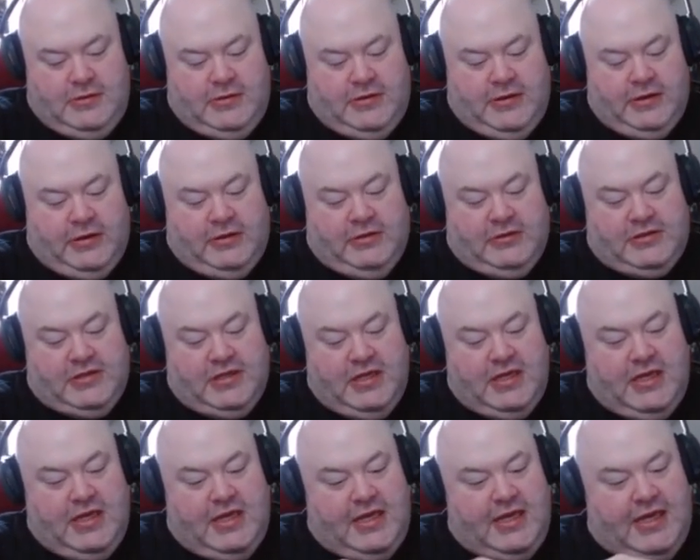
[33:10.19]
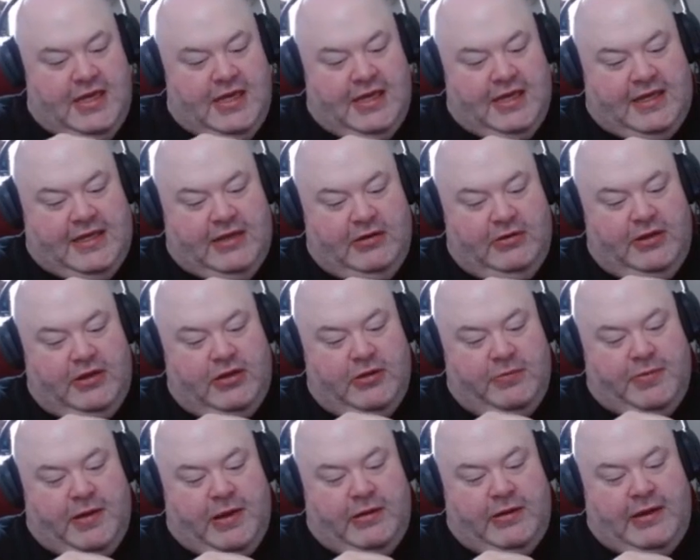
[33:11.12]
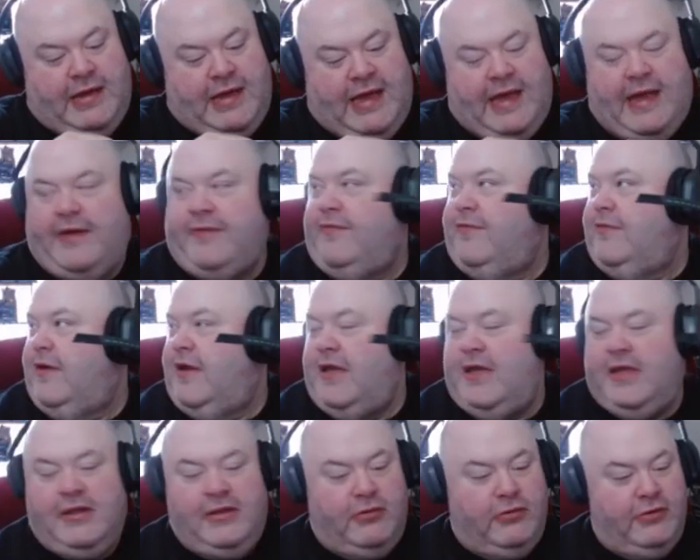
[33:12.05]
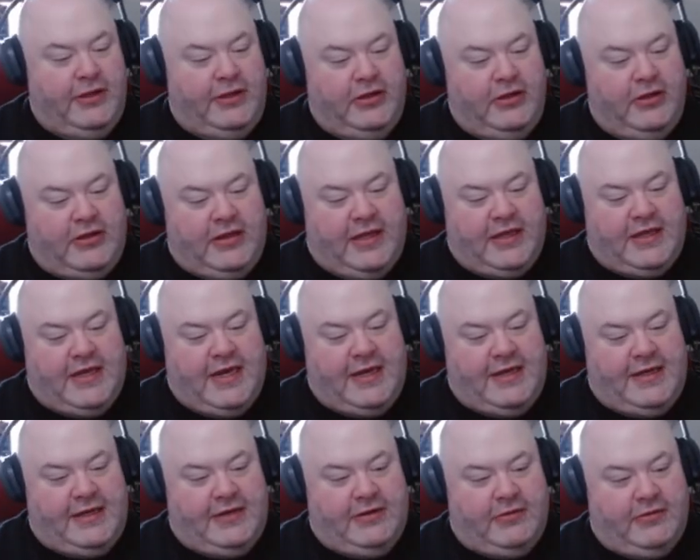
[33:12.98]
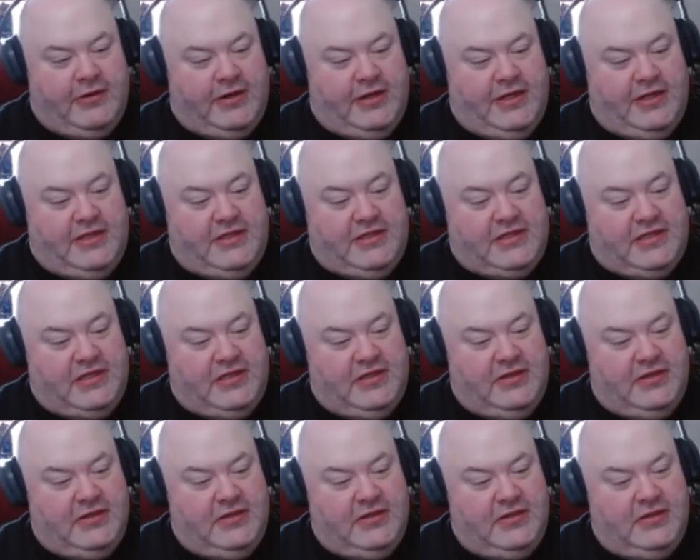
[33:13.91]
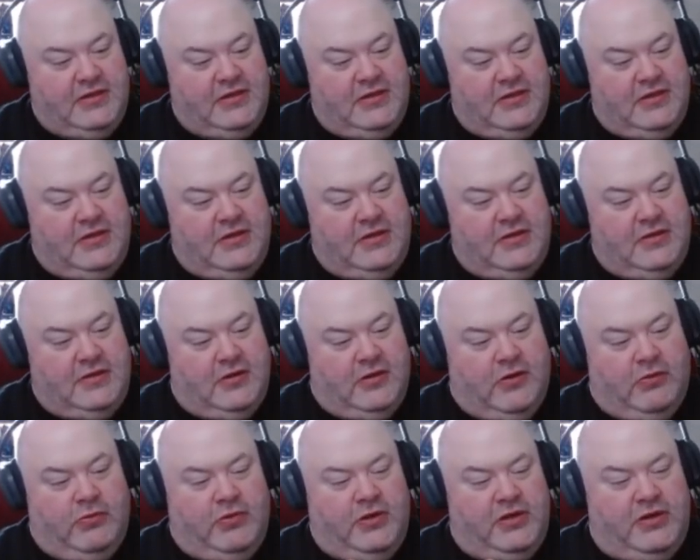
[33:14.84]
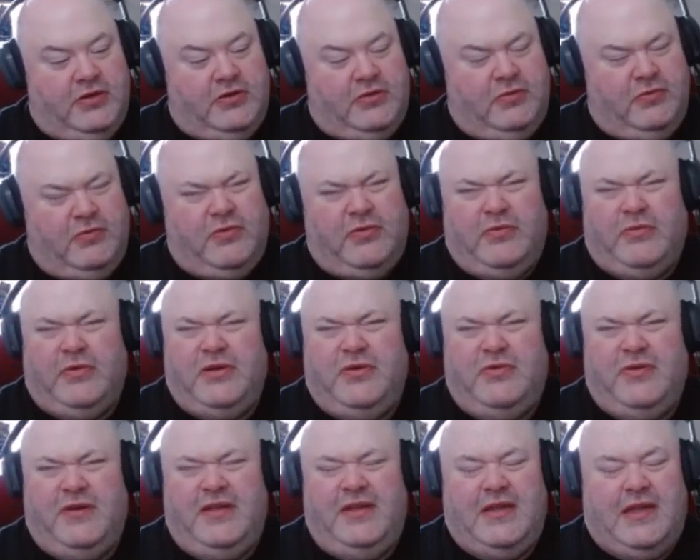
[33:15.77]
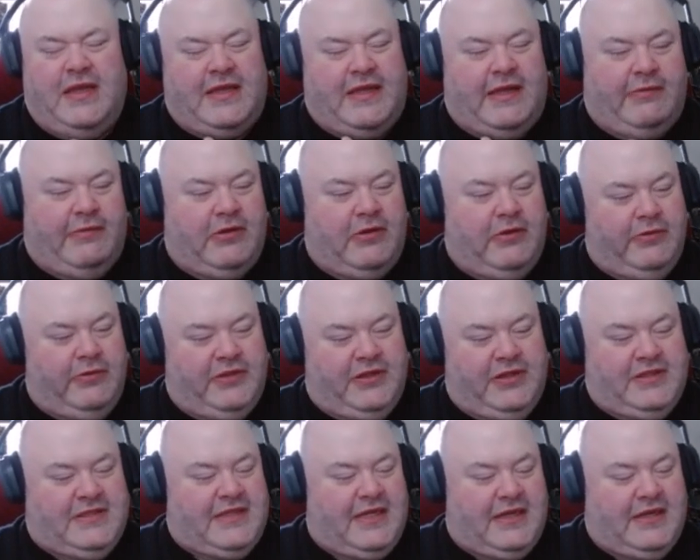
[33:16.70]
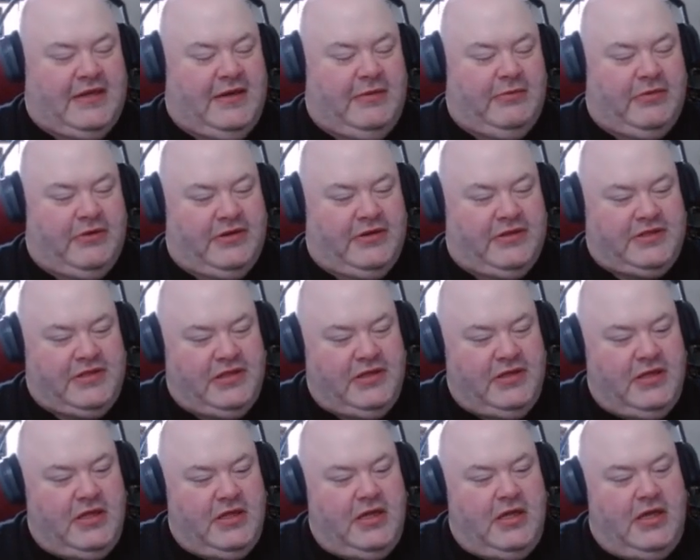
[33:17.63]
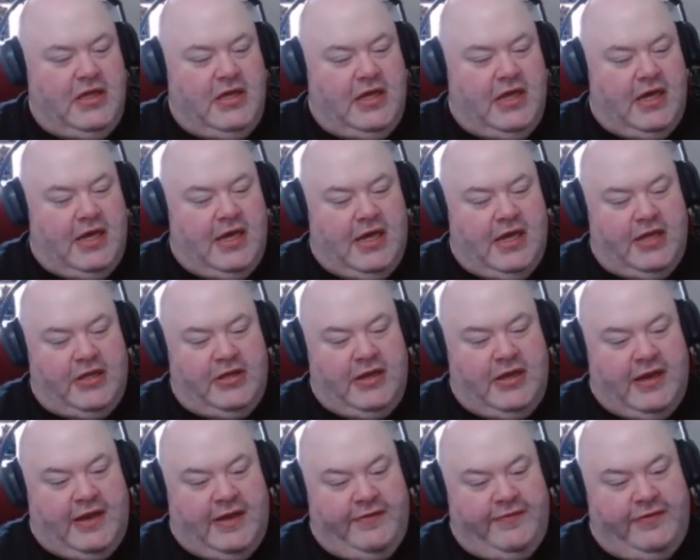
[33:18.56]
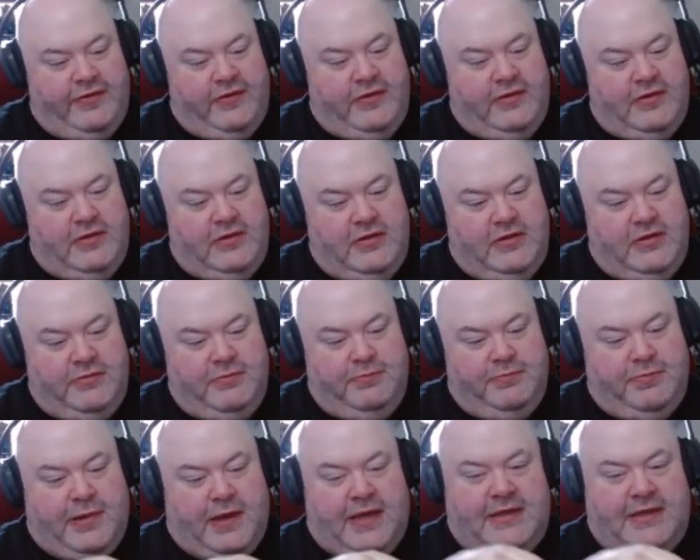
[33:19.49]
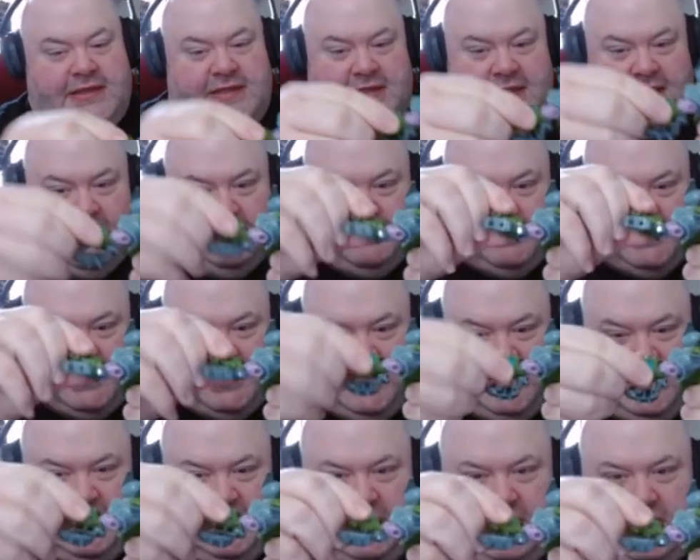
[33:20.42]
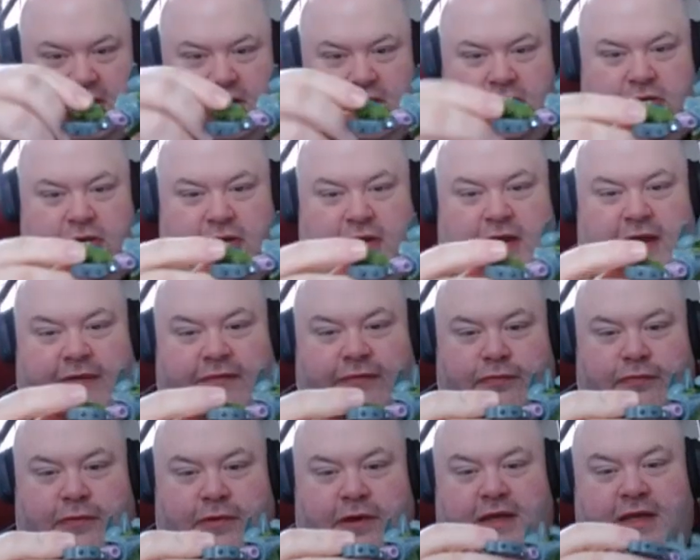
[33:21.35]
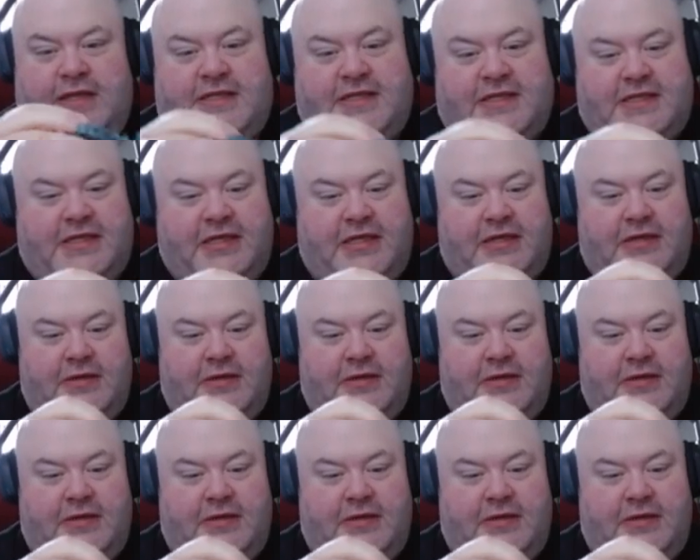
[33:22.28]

there it goes. It can only go about halfway. It'll only look like ninety degrees or one, one twenty, I can't recall what the exact number is. Uh, you have biceps, you have wrists,